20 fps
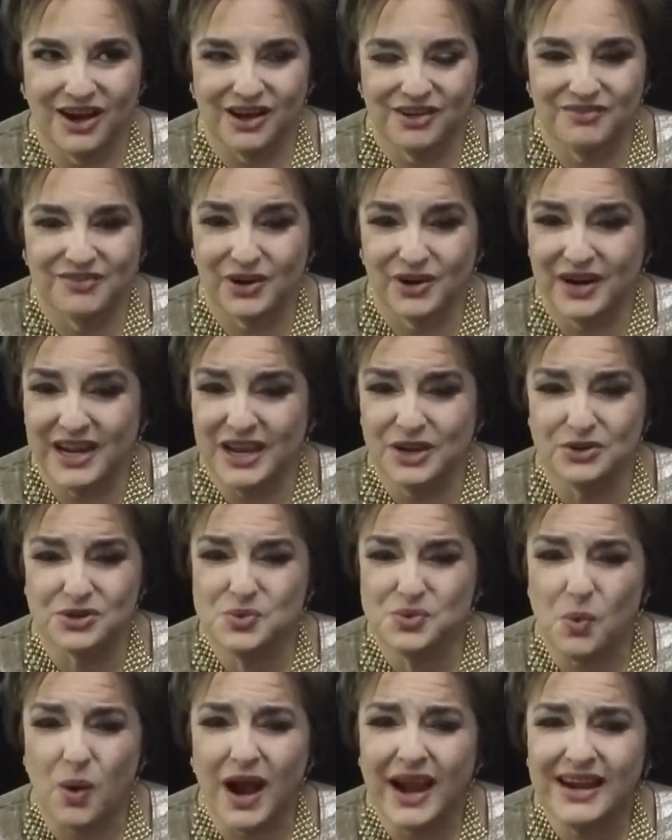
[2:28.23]
very
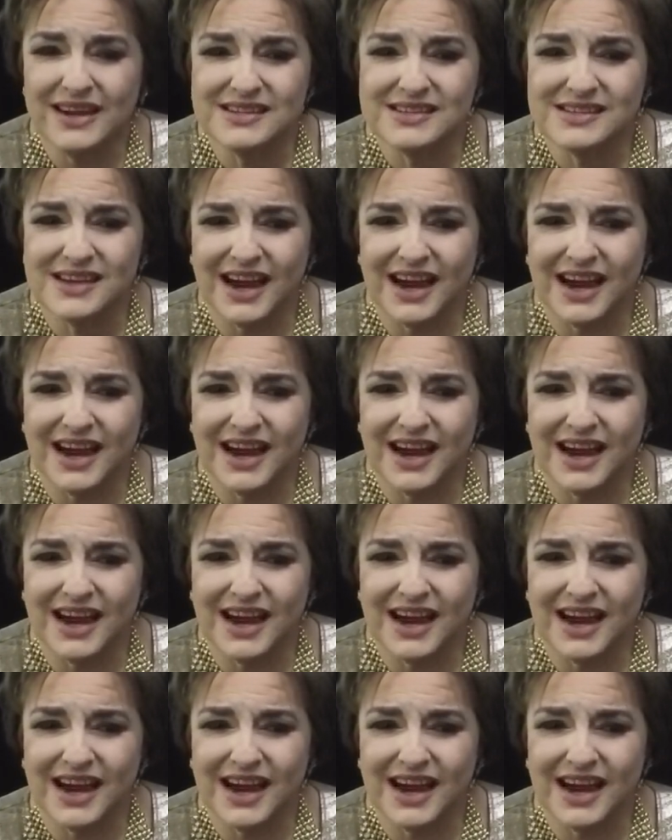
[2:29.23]
intertwined.